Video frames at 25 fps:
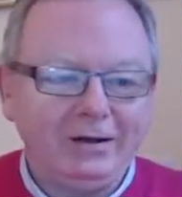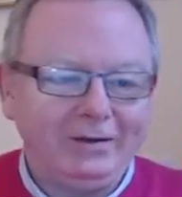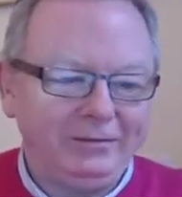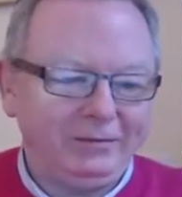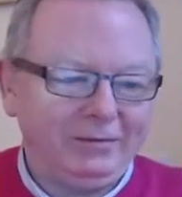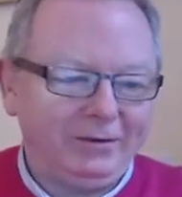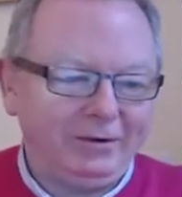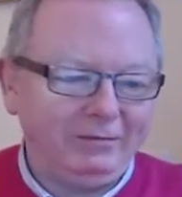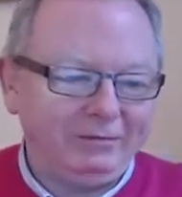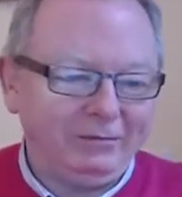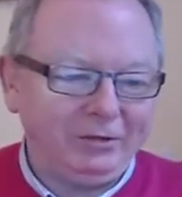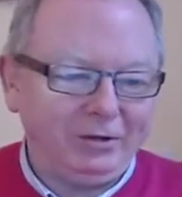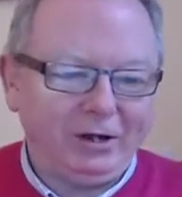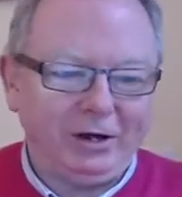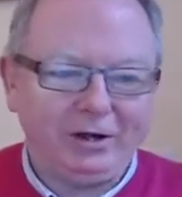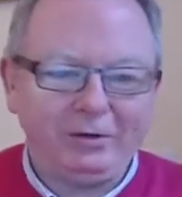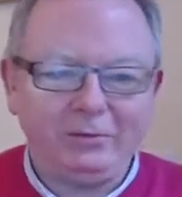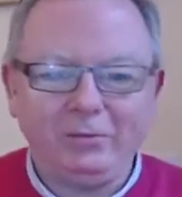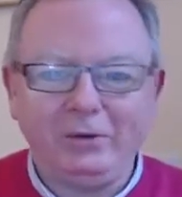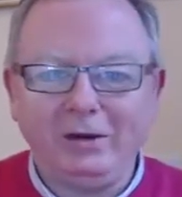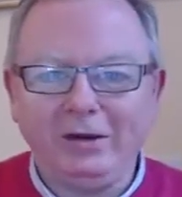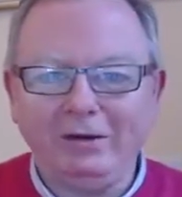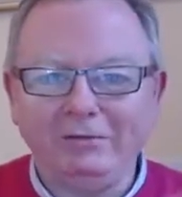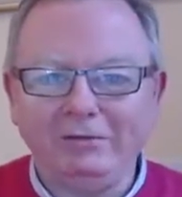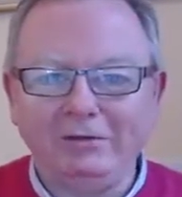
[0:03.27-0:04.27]
wherever you are and
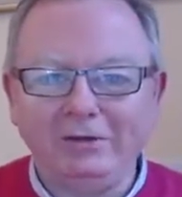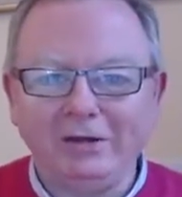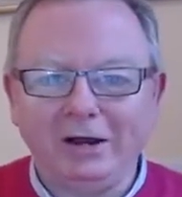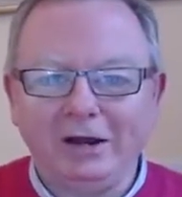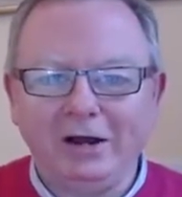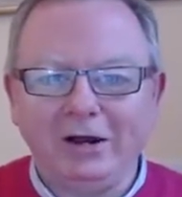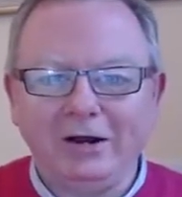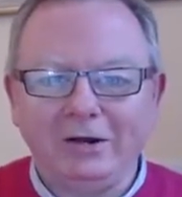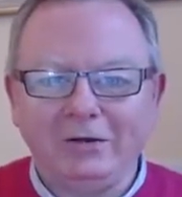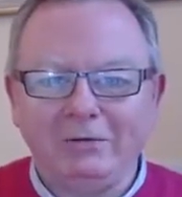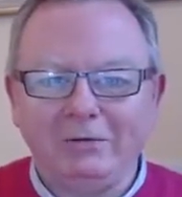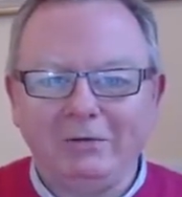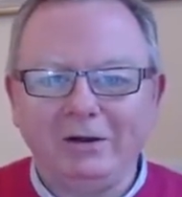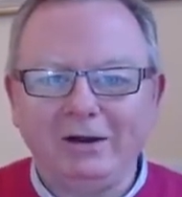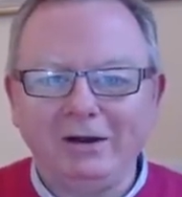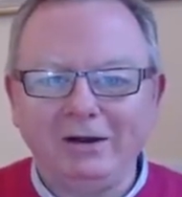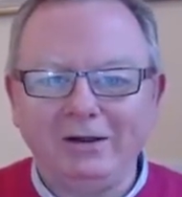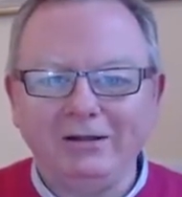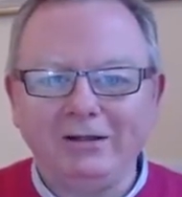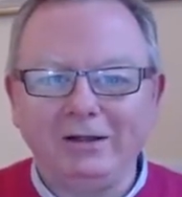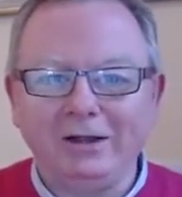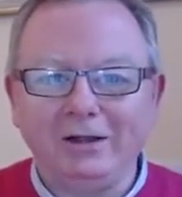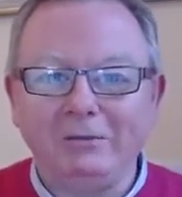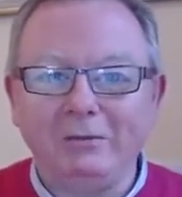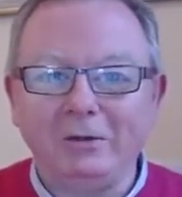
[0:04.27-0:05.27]
whenever you are in the
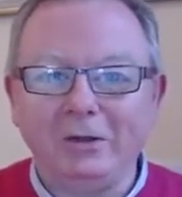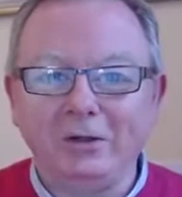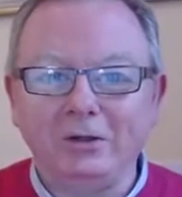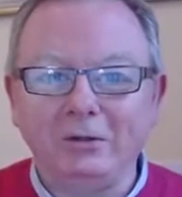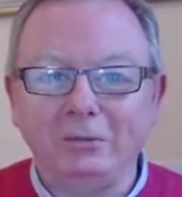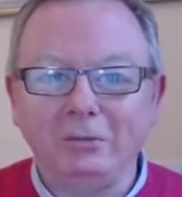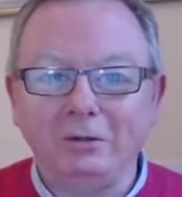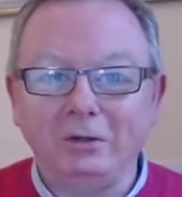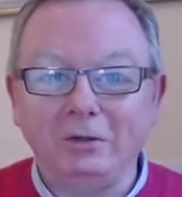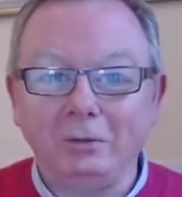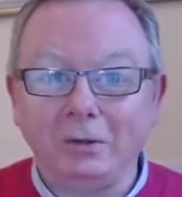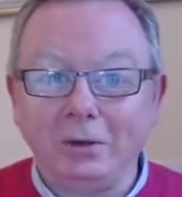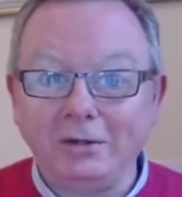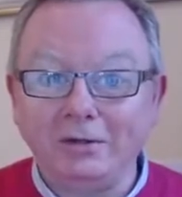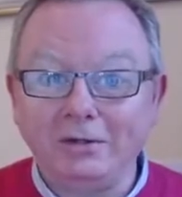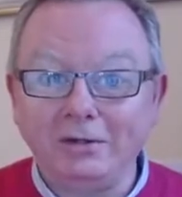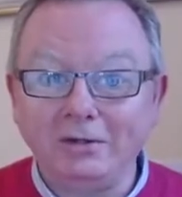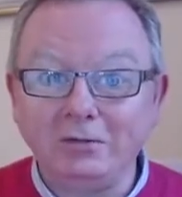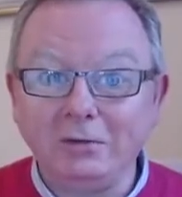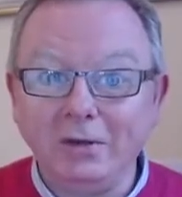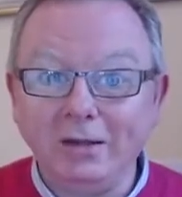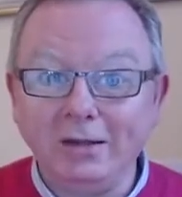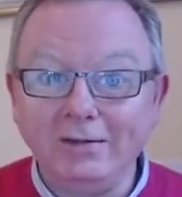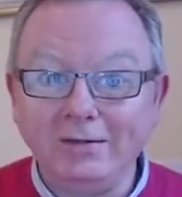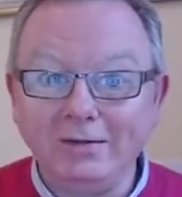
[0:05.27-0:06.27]
world, and welcome to
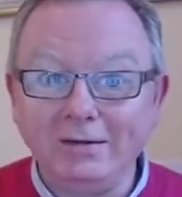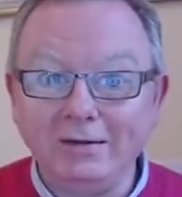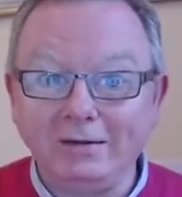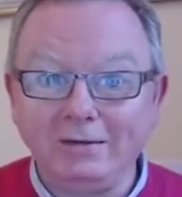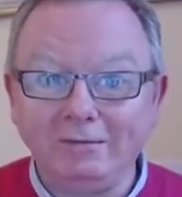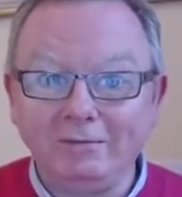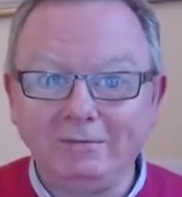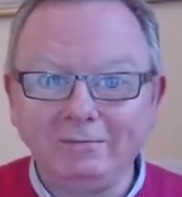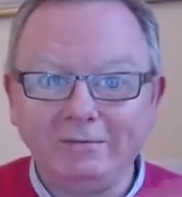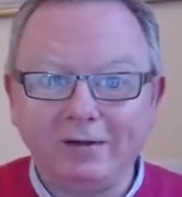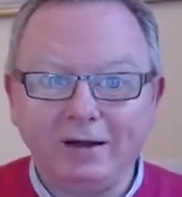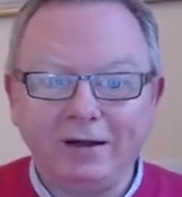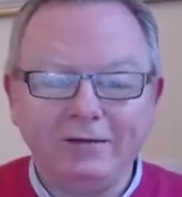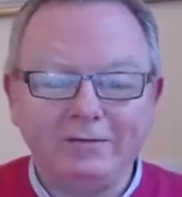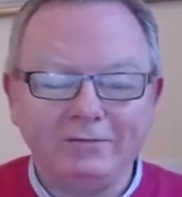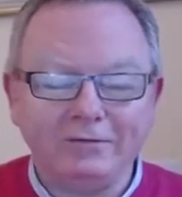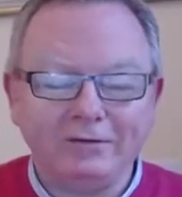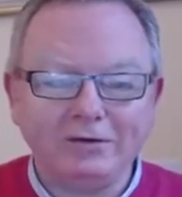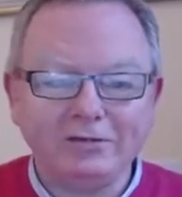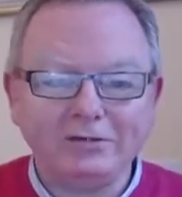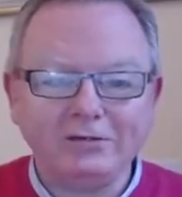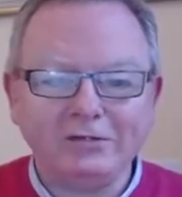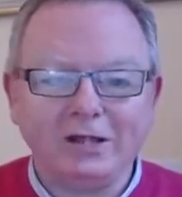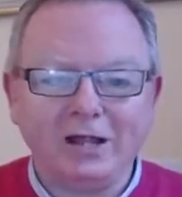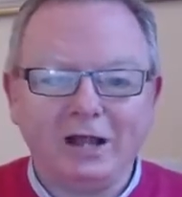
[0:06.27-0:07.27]
2020, my
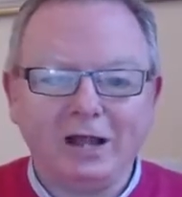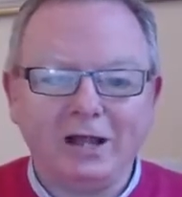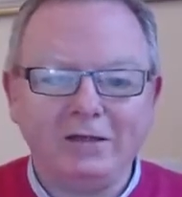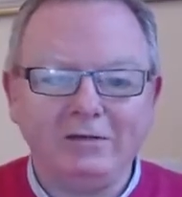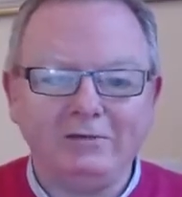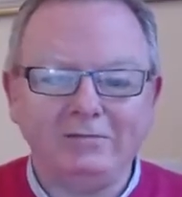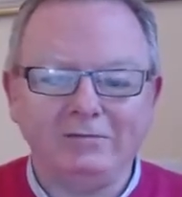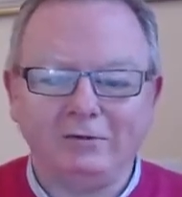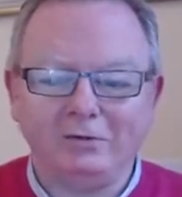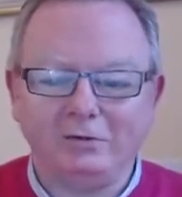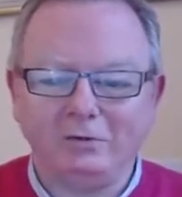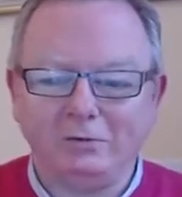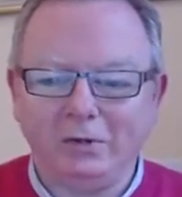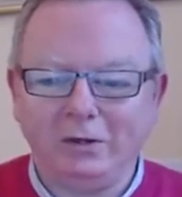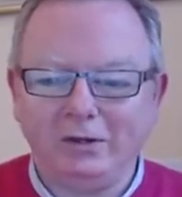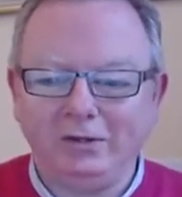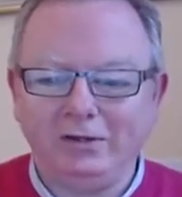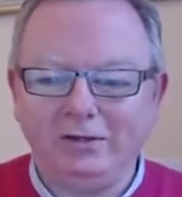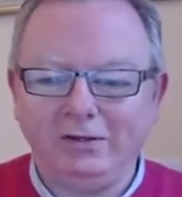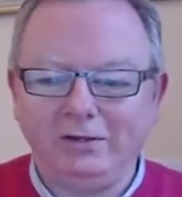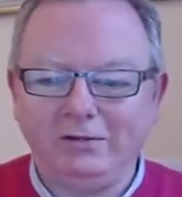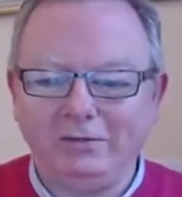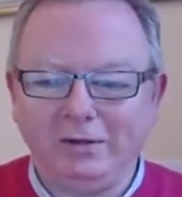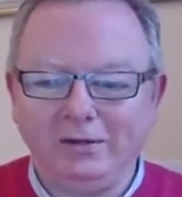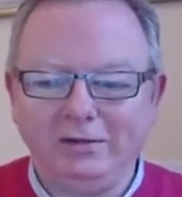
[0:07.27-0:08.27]
first live for
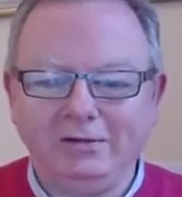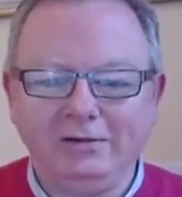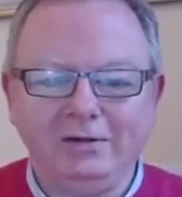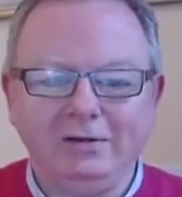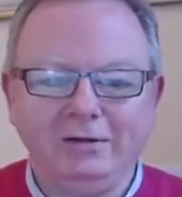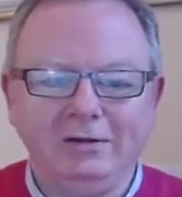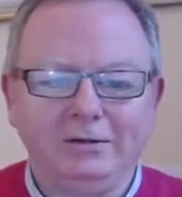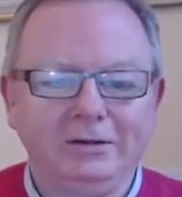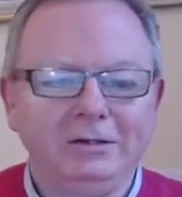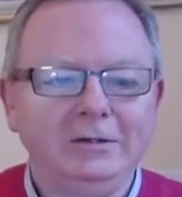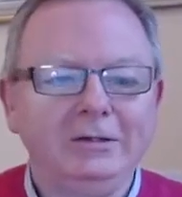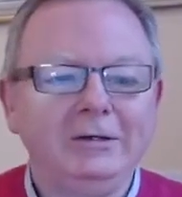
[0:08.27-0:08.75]
2020.